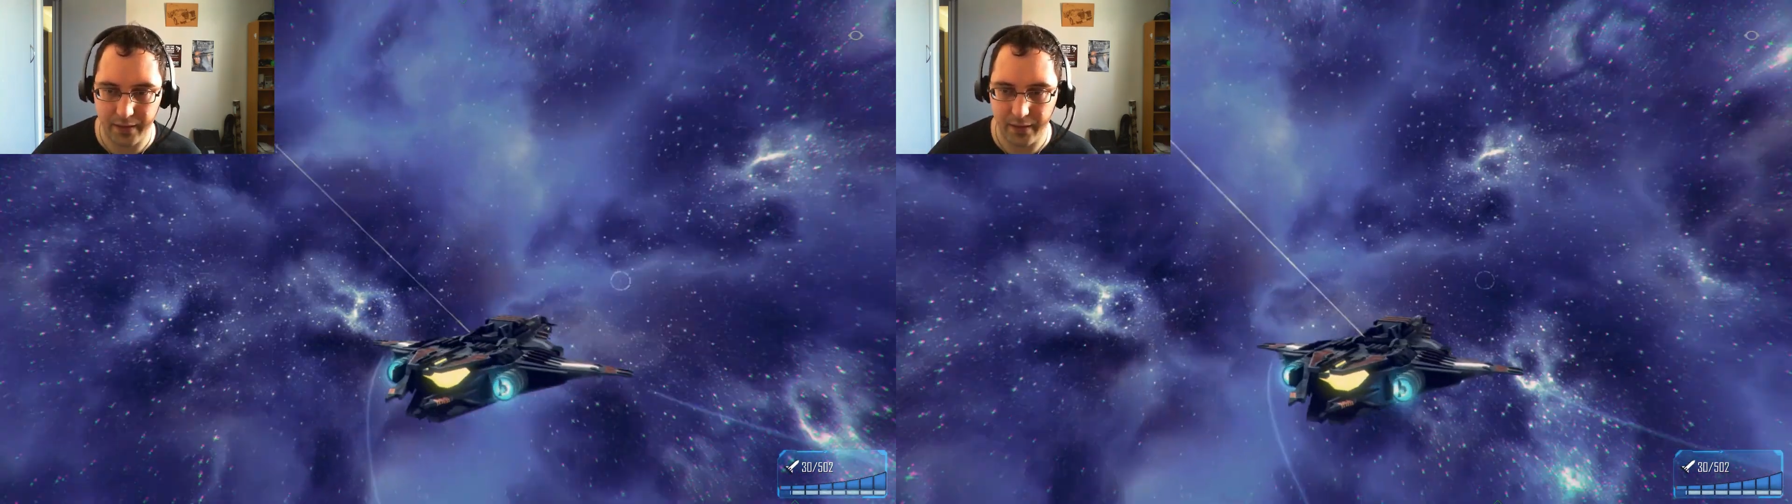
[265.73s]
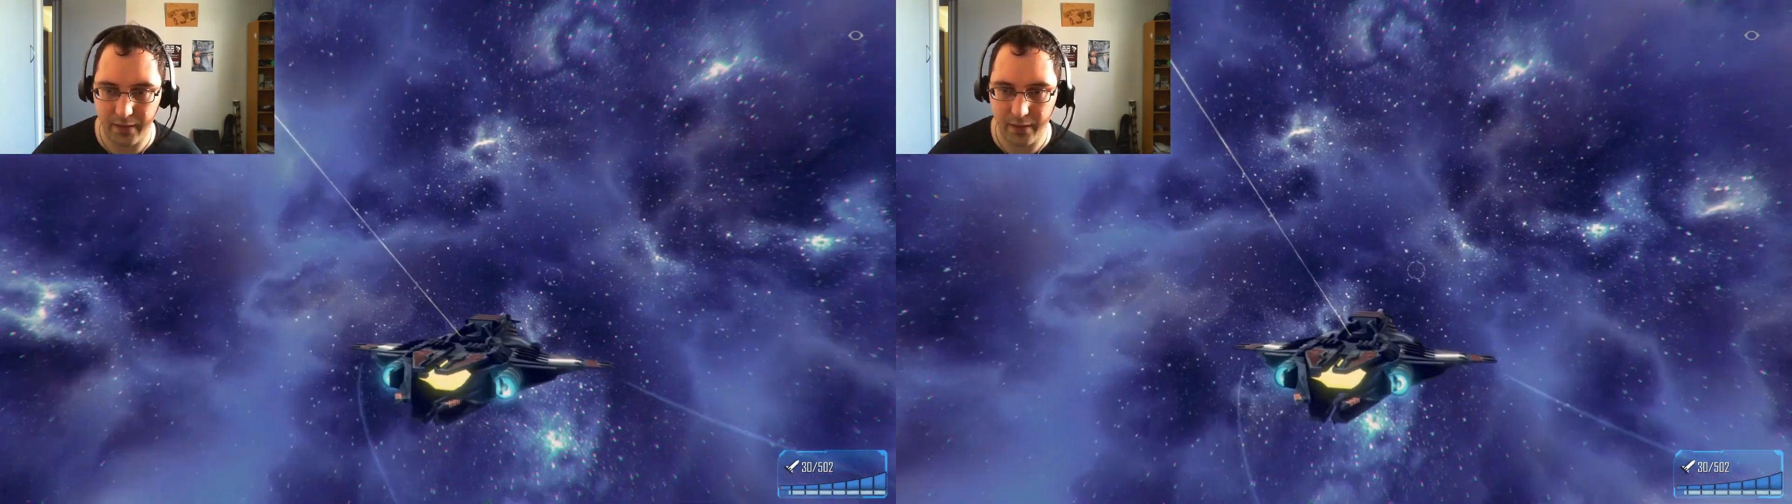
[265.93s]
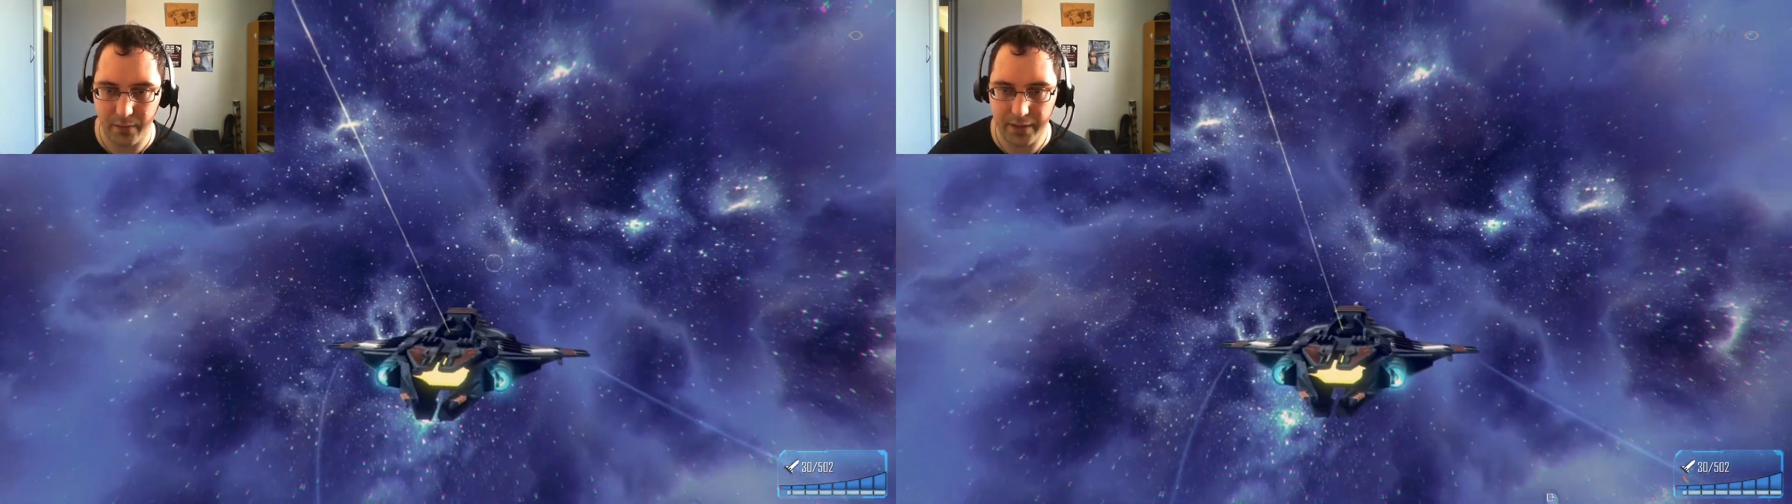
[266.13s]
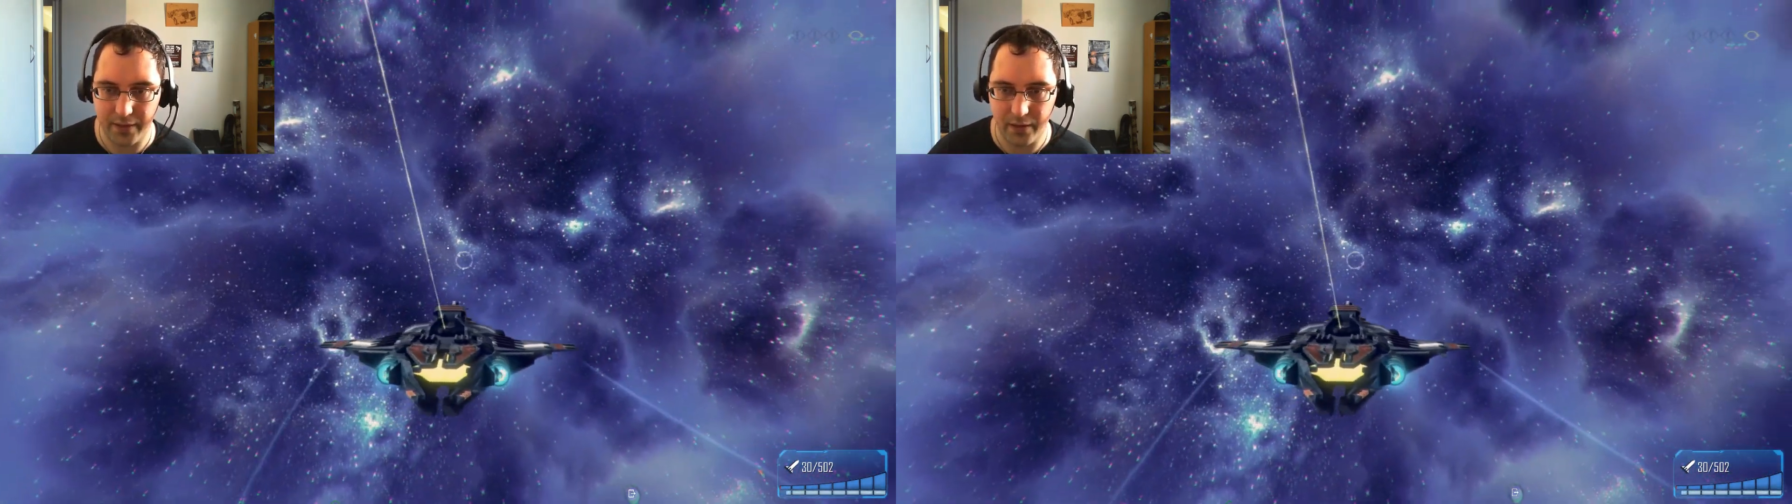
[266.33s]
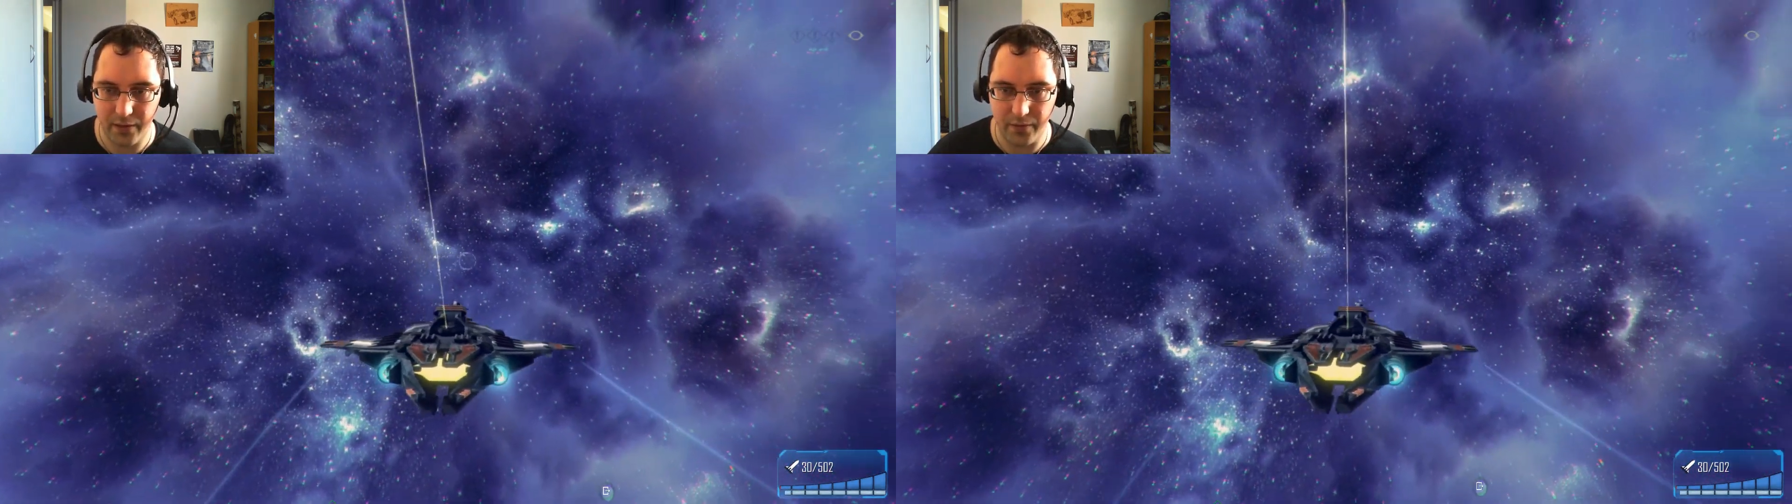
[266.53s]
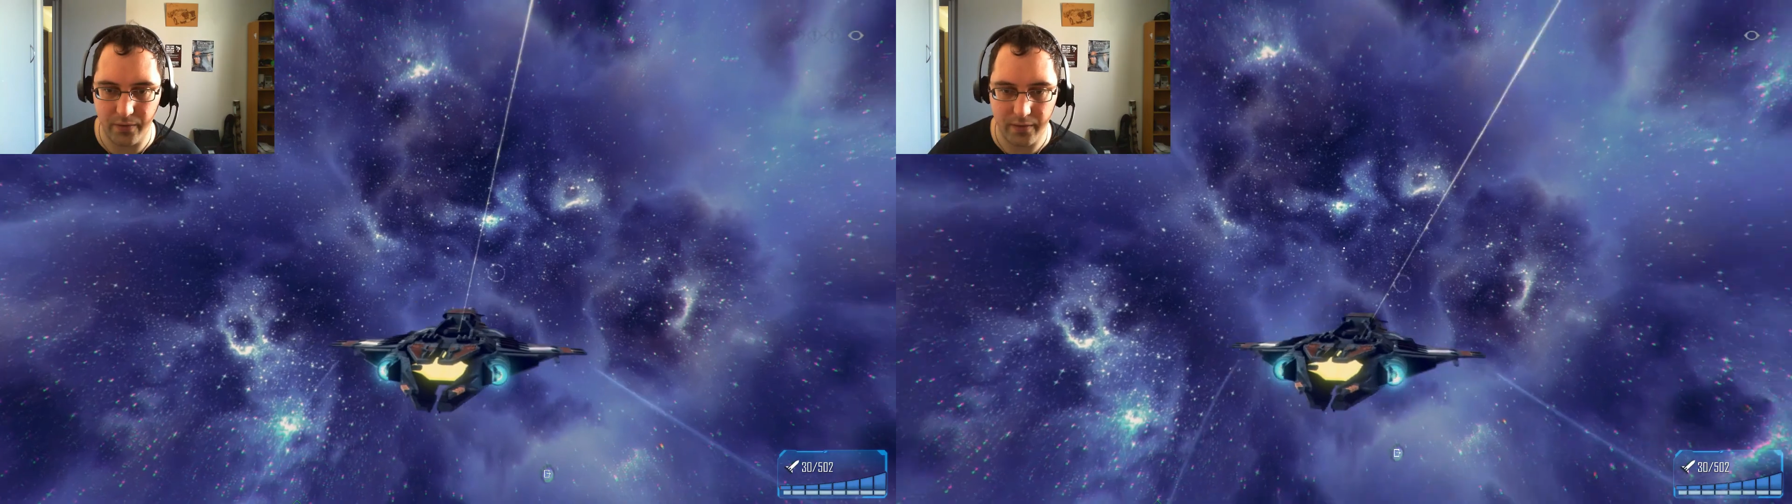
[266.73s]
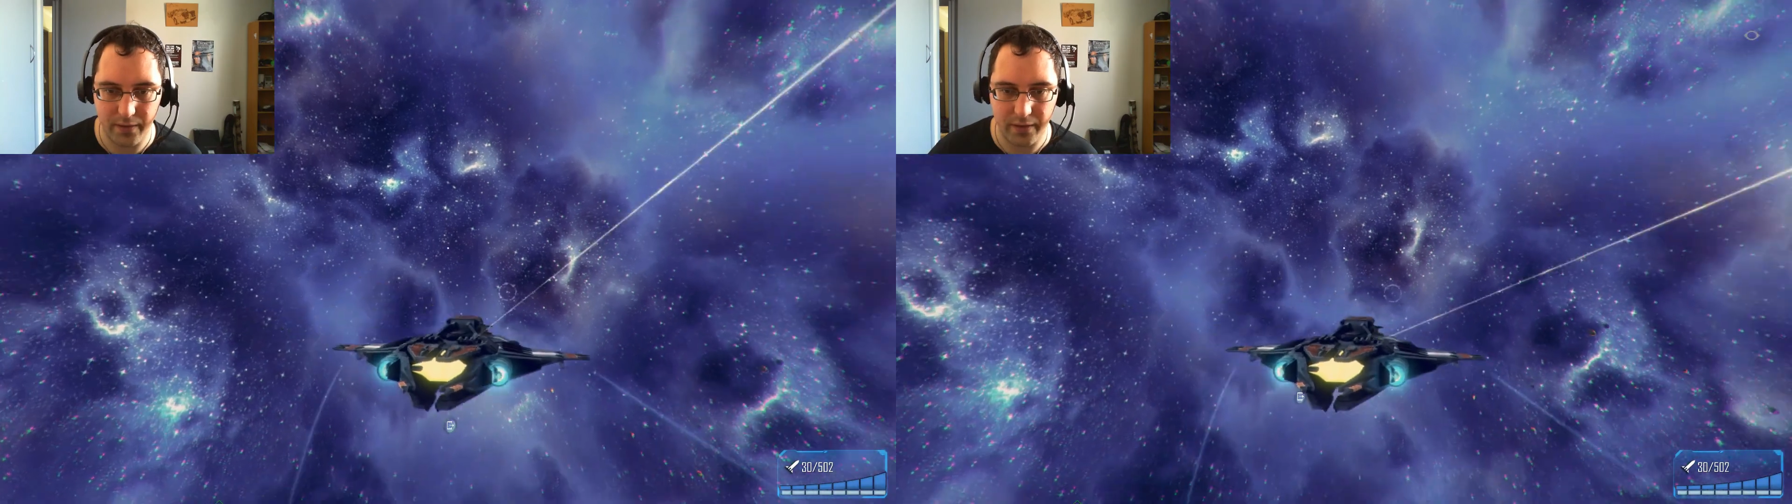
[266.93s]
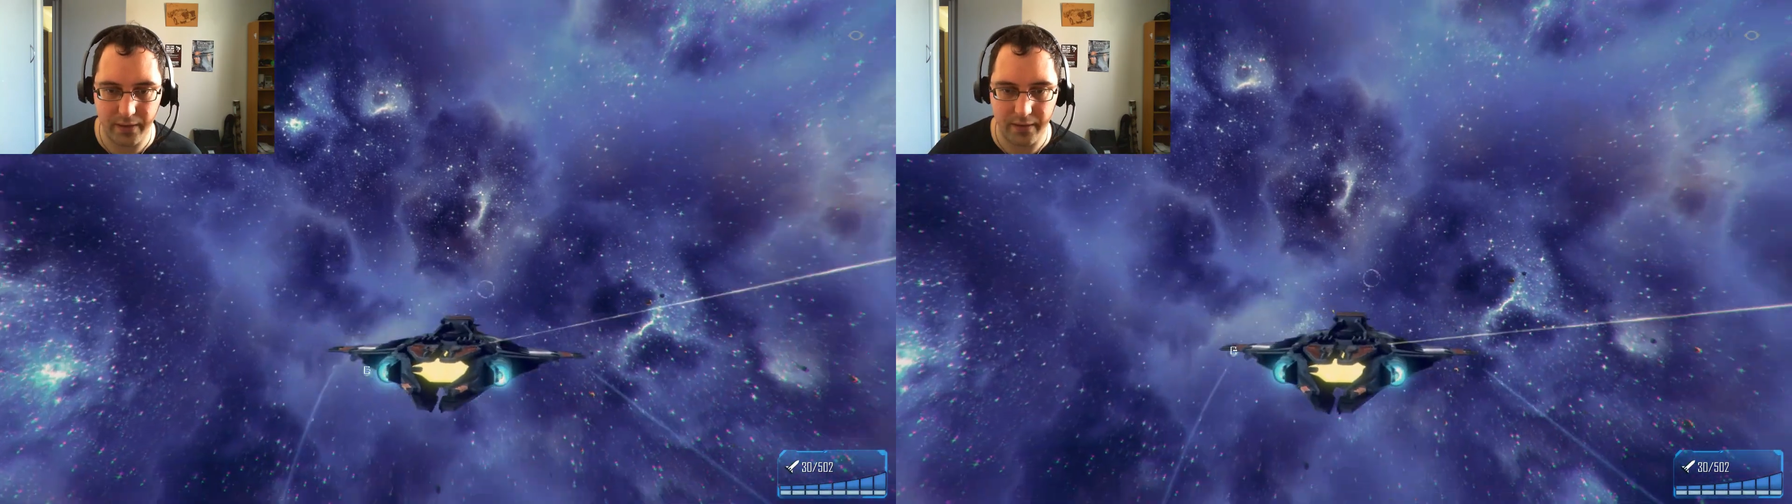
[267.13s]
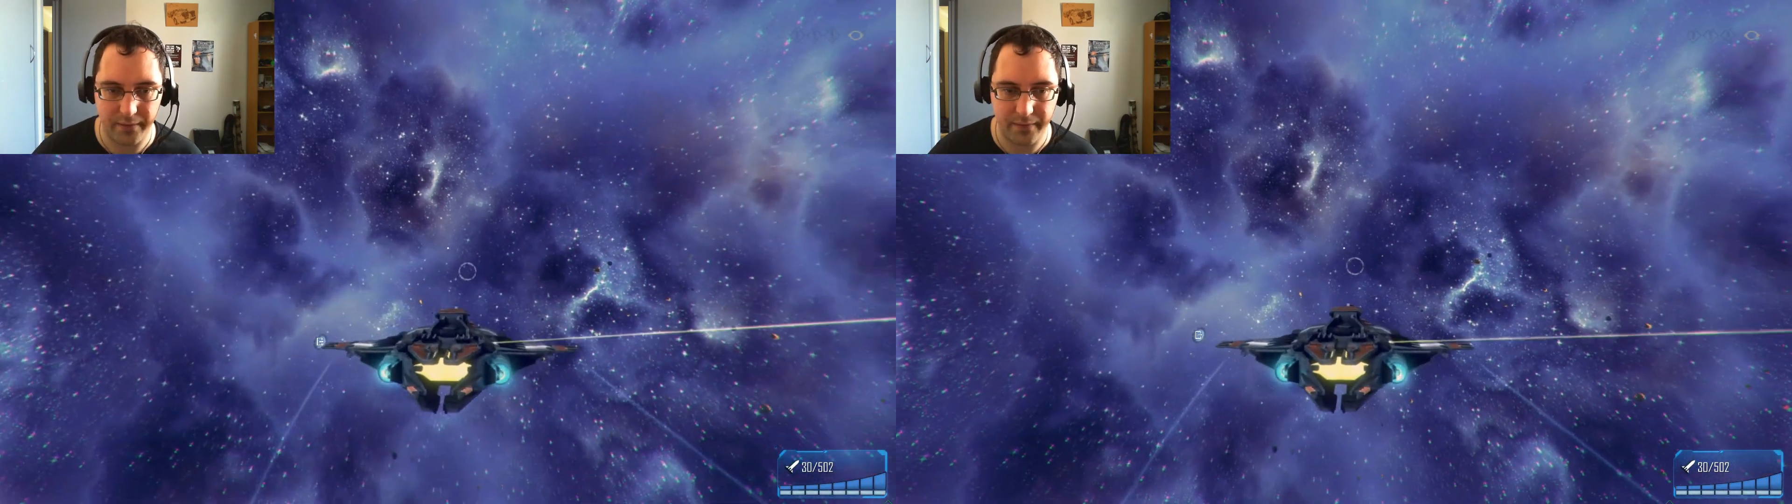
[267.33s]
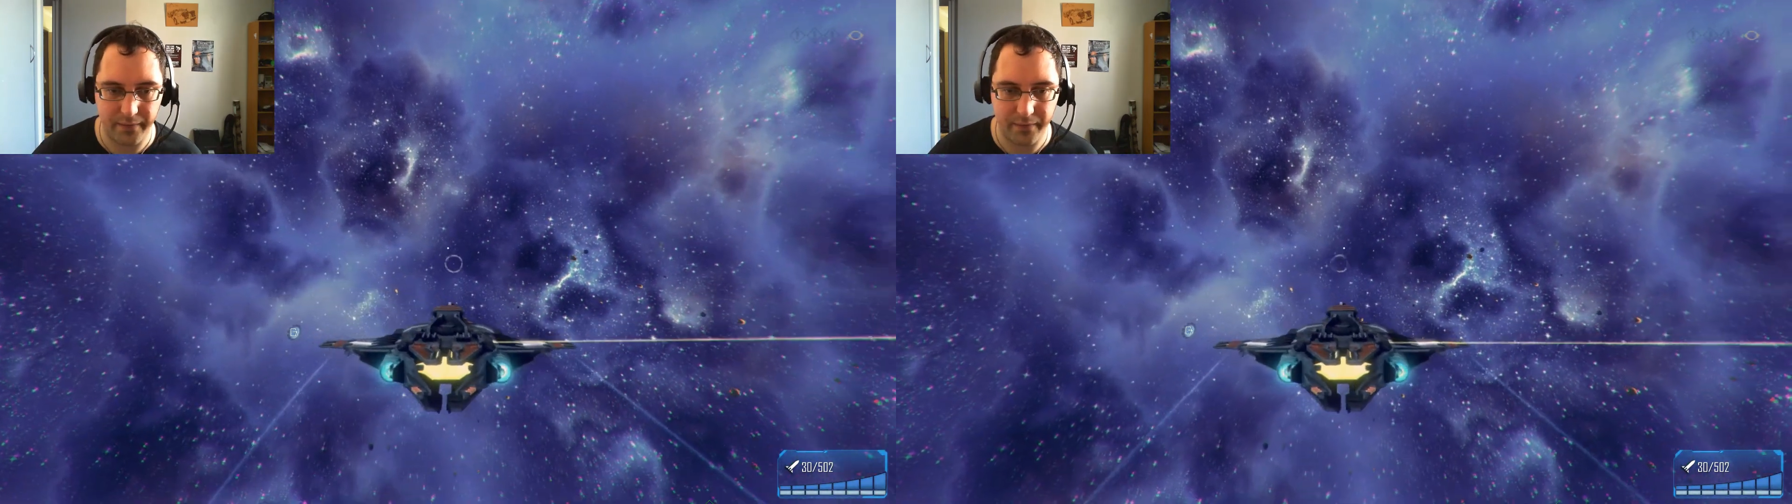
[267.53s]
Oh, where's the loot?
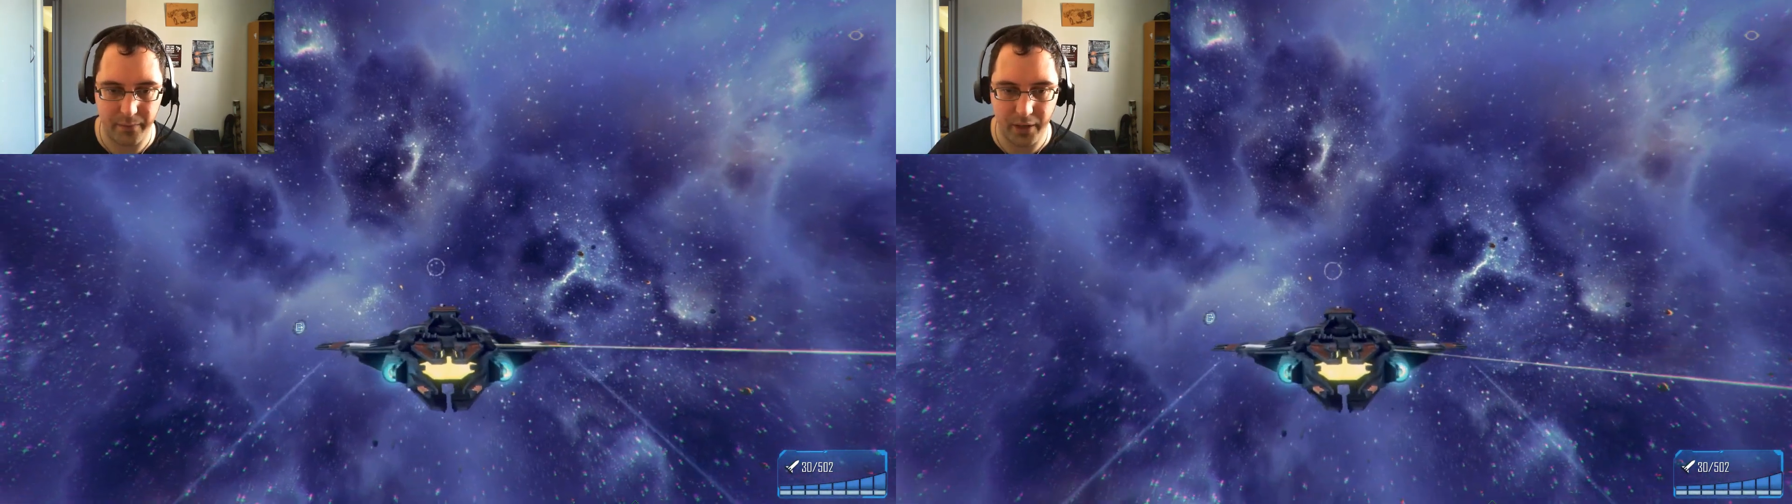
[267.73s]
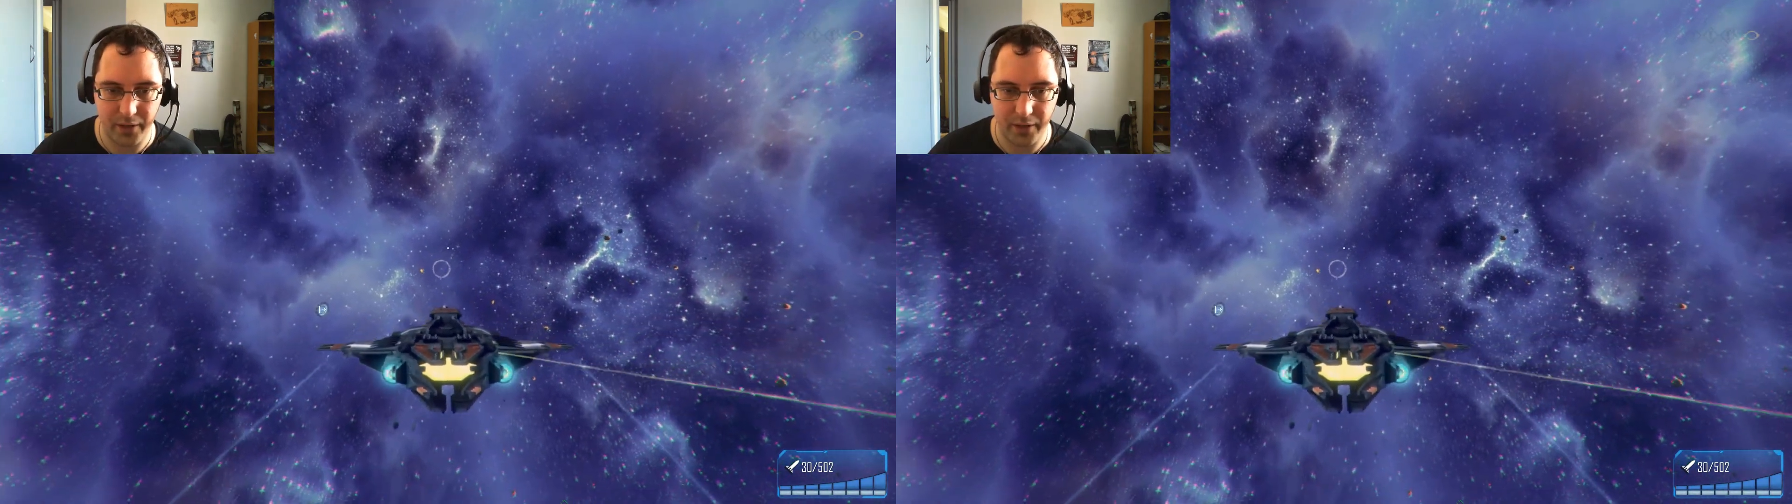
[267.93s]
My